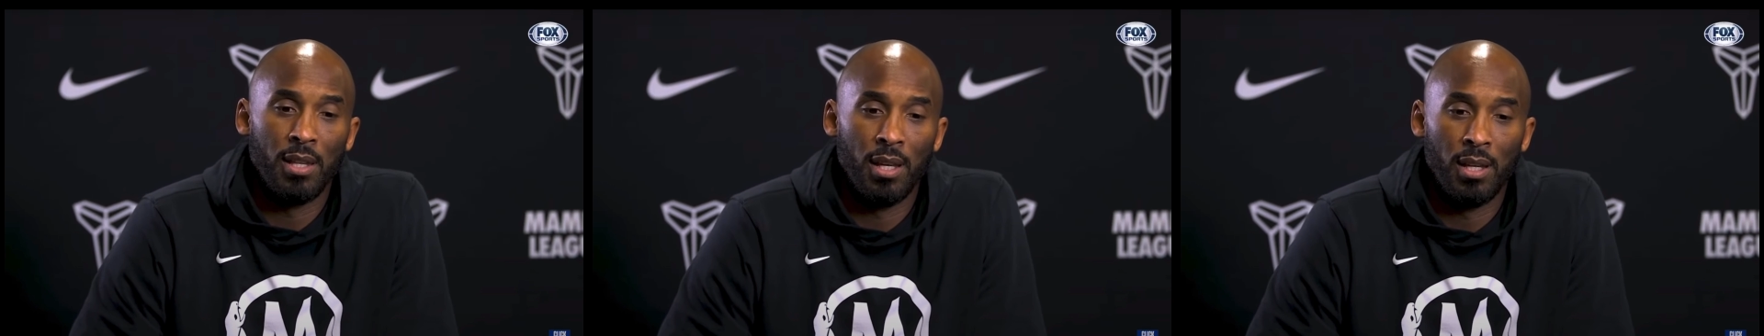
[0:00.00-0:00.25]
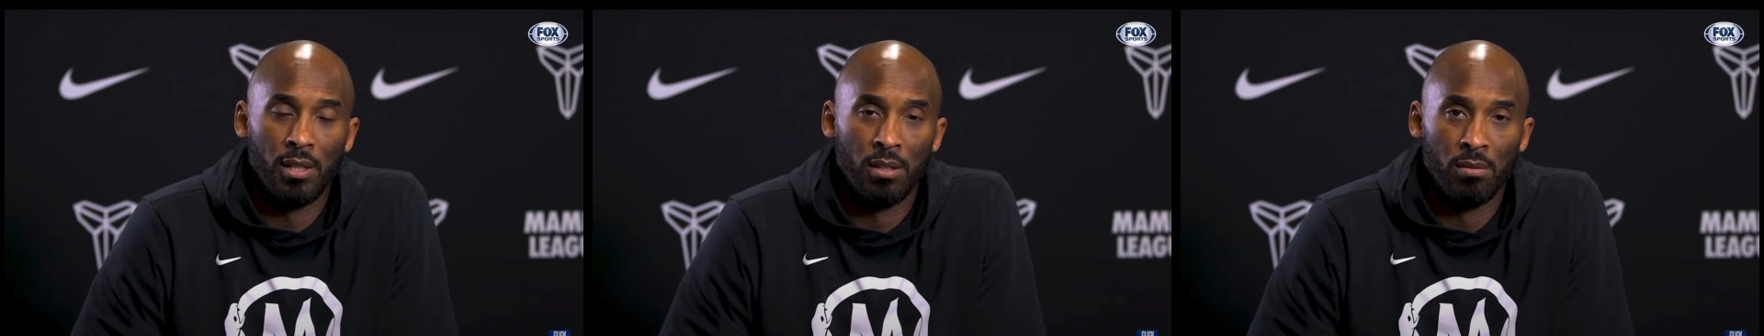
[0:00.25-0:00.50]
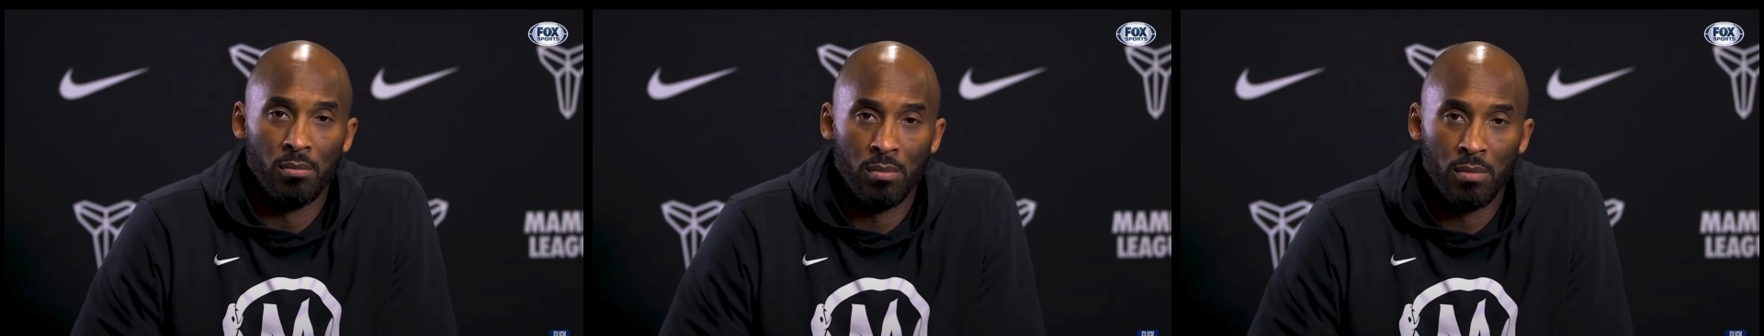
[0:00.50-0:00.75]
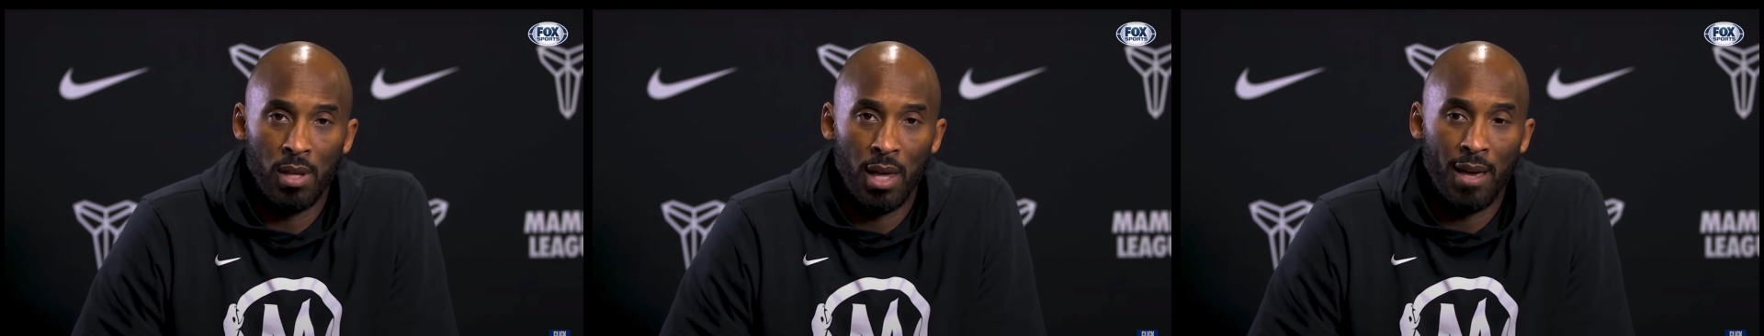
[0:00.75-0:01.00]
that
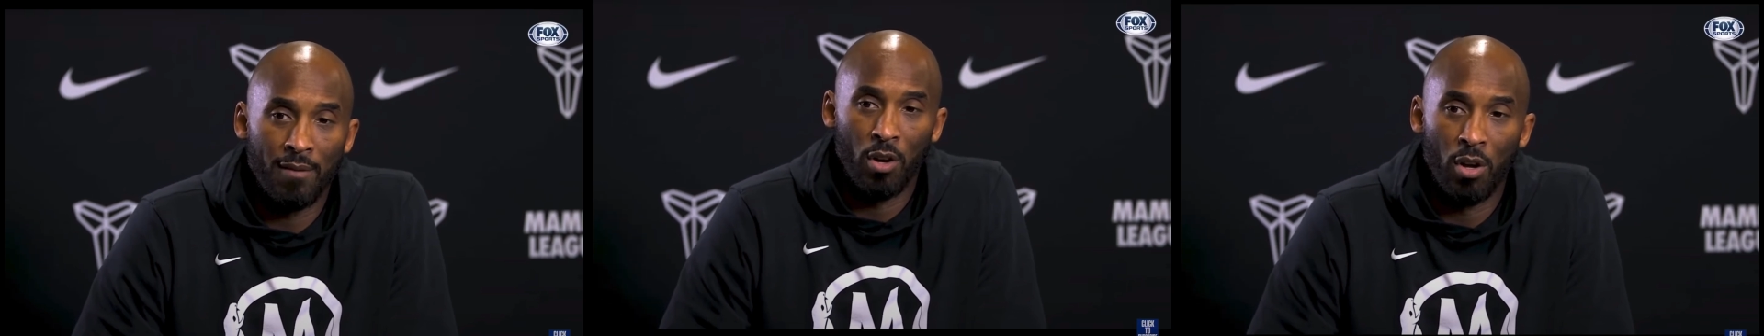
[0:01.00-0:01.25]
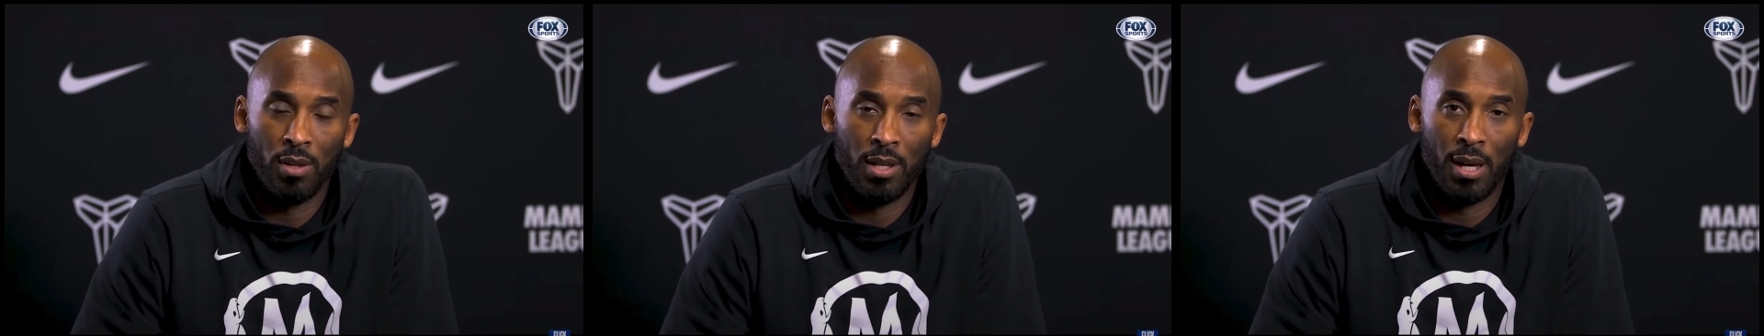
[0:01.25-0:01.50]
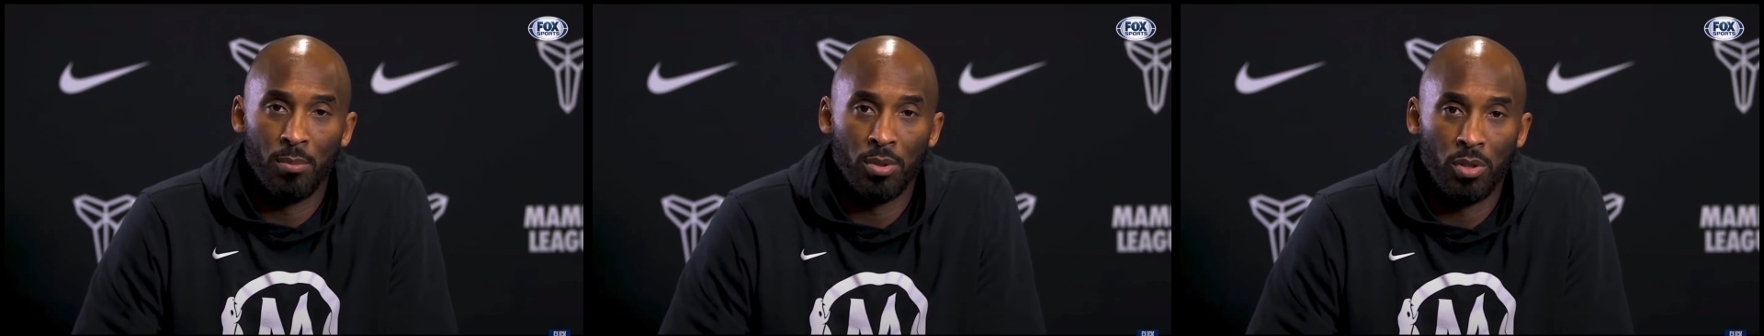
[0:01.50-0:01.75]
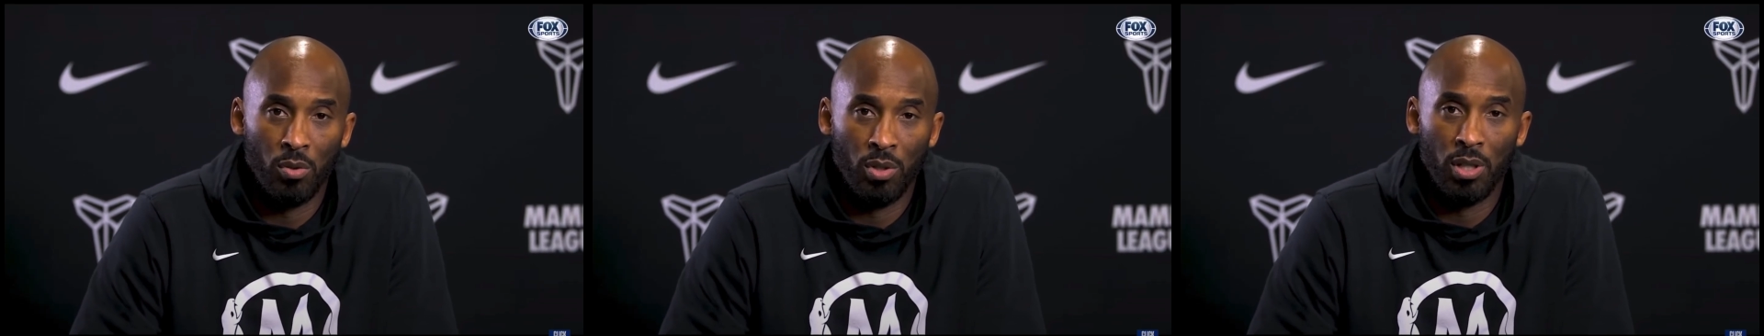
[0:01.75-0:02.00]
they have all the
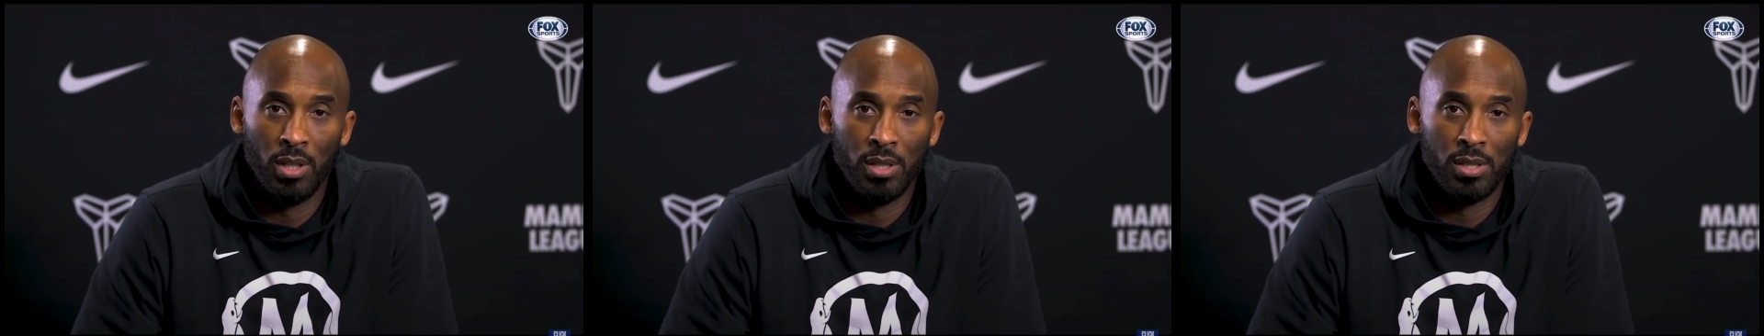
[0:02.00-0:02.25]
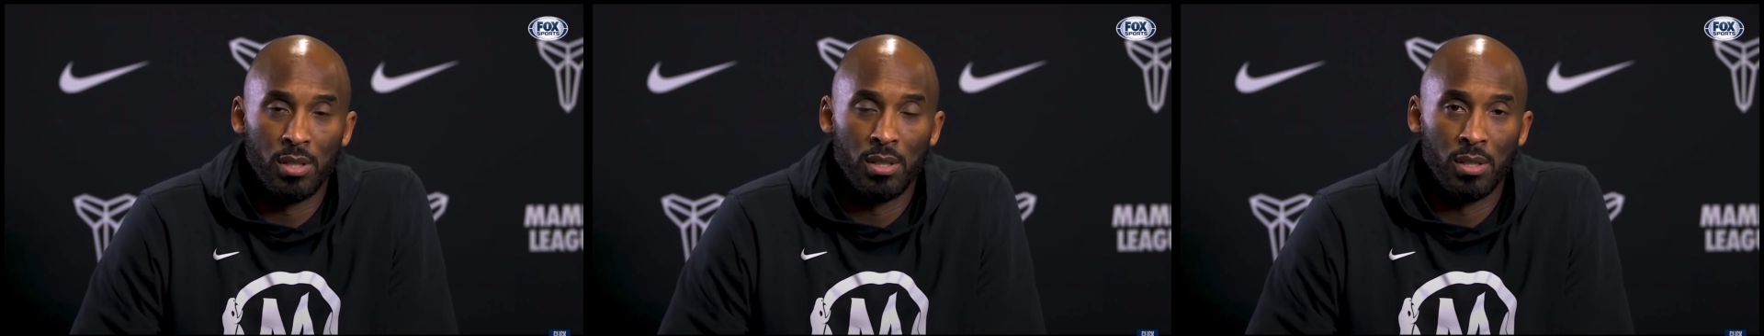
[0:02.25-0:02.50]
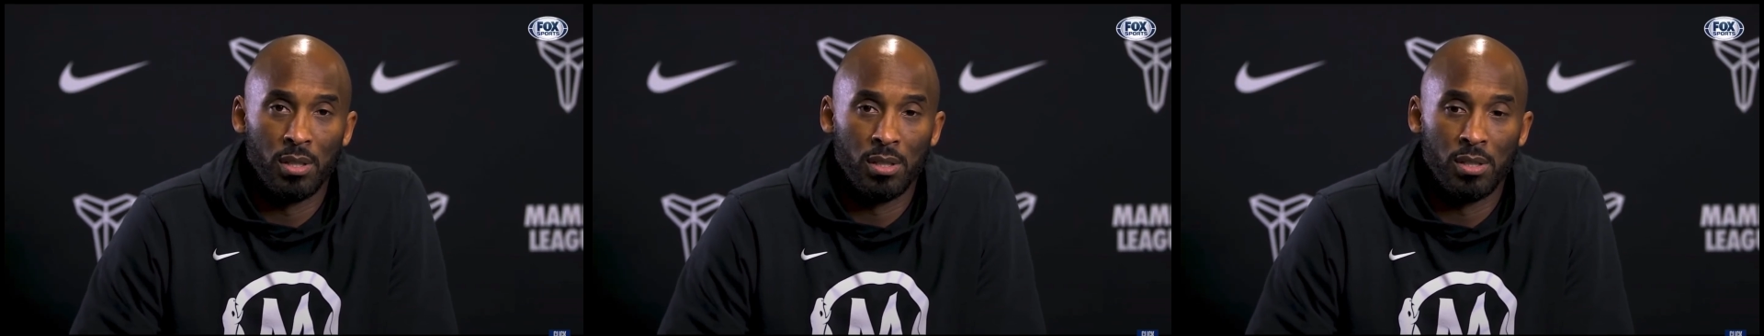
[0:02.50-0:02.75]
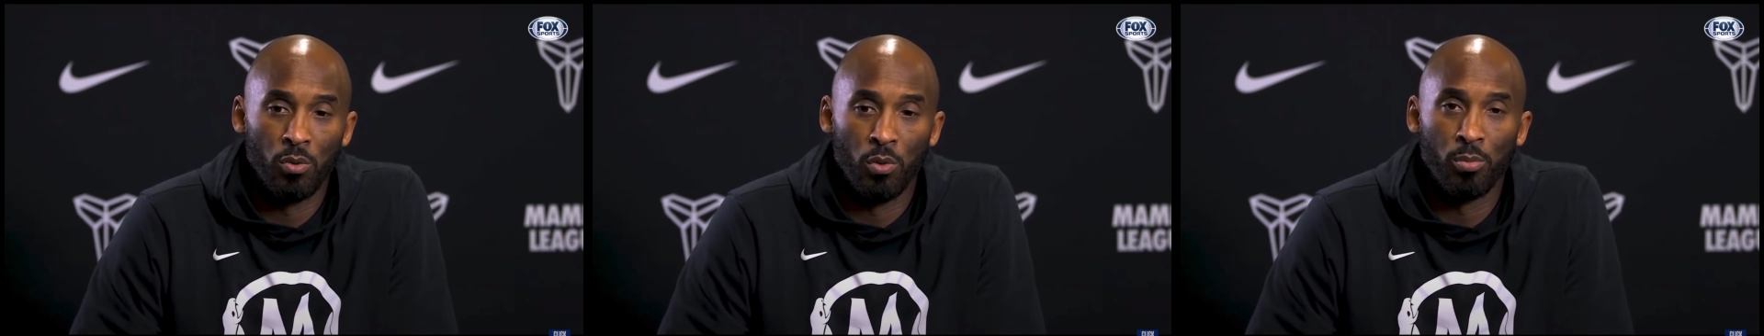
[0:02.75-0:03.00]
opportunities
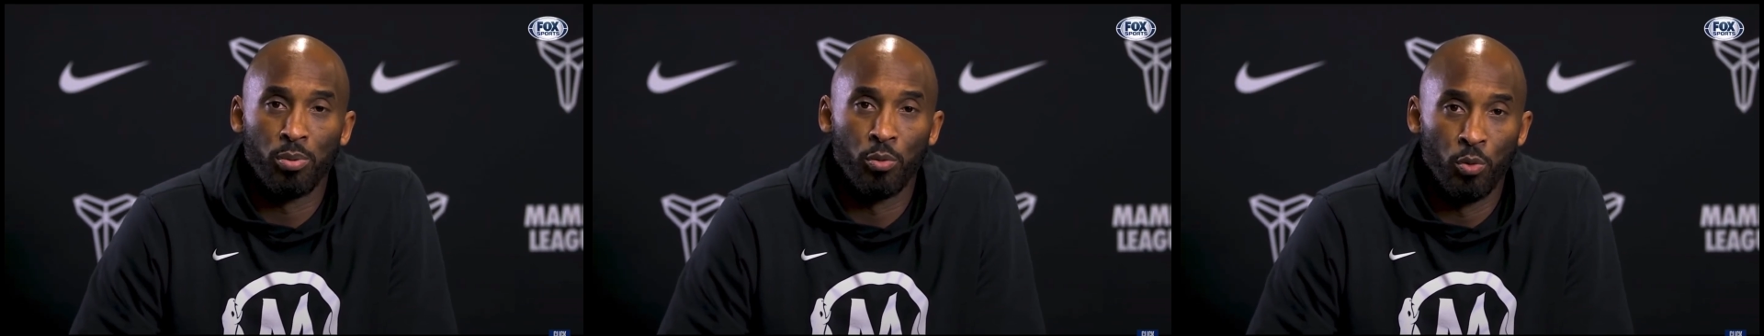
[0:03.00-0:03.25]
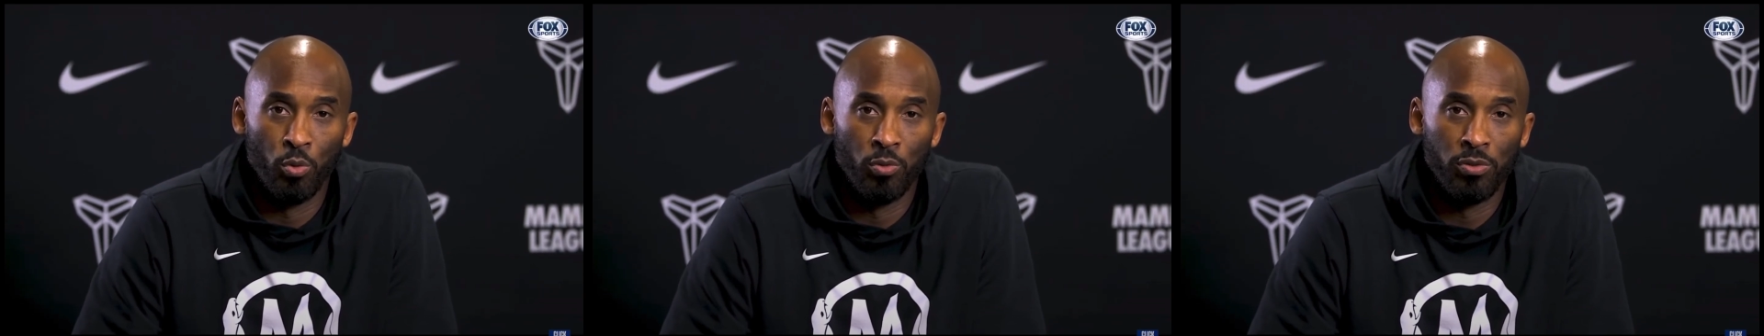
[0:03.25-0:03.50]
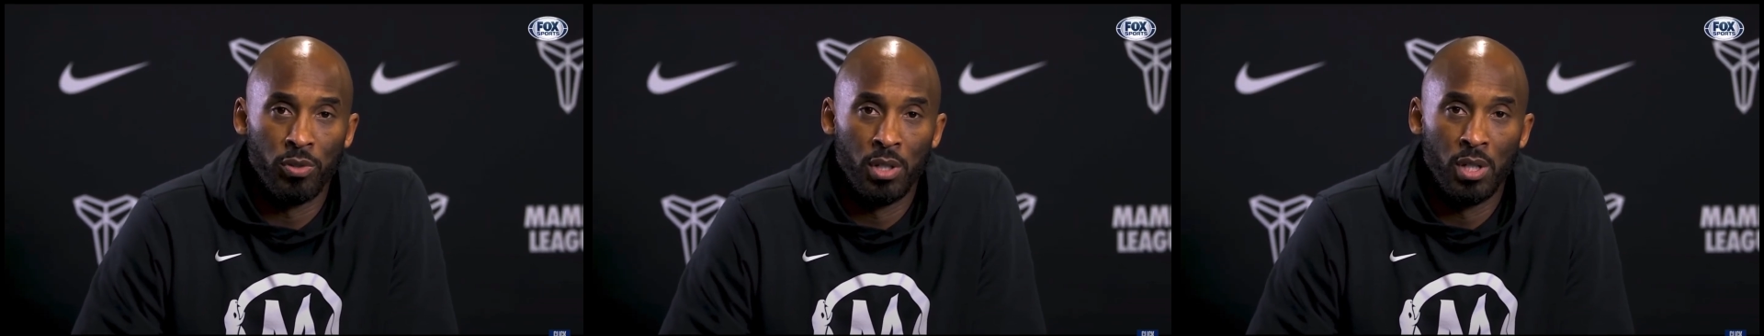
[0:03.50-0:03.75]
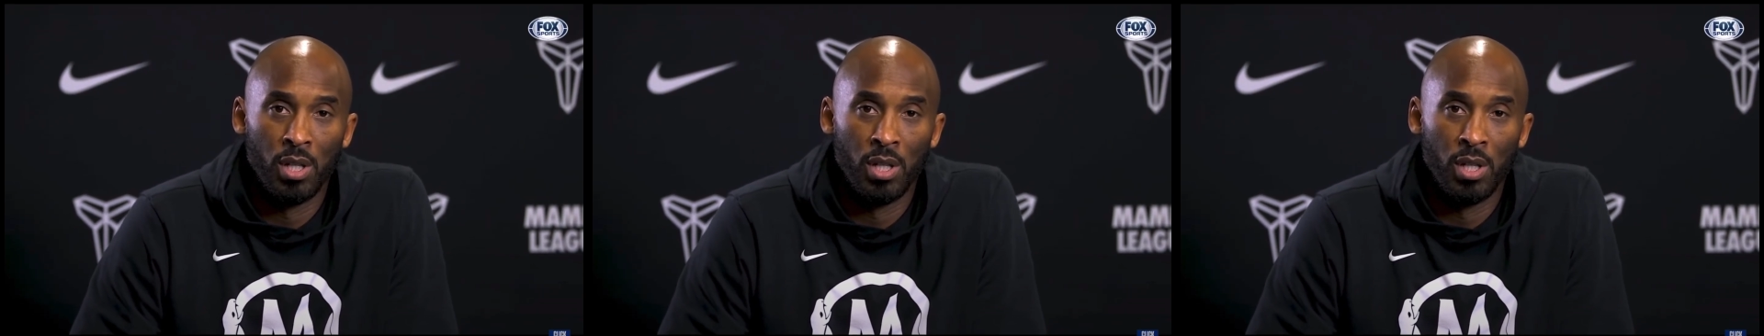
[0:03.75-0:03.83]
to improve